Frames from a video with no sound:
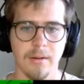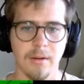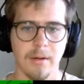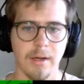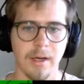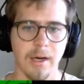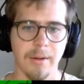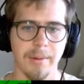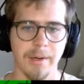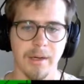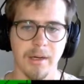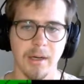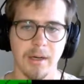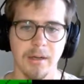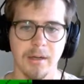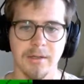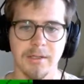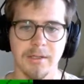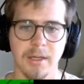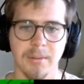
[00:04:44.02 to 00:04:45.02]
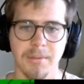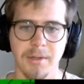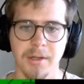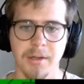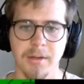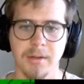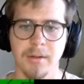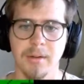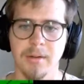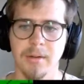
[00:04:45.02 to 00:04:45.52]
Oh, there we go. There's
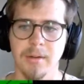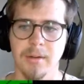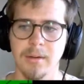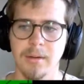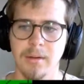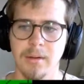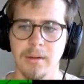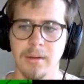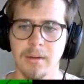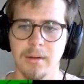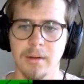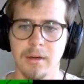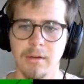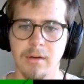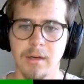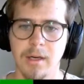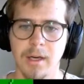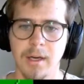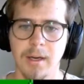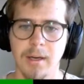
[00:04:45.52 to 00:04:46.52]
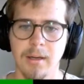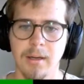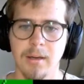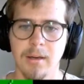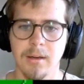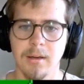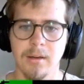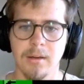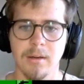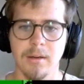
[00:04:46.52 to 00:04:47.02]
something. Okay.
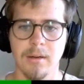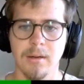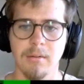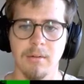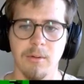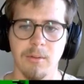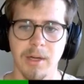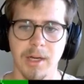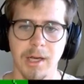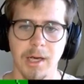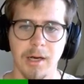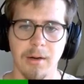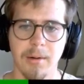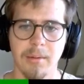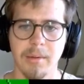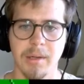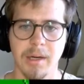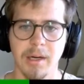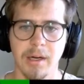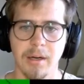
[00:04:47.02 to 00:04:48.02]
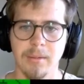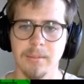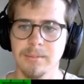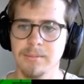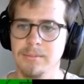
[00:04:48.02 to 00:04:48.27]
What do we got? What do we got?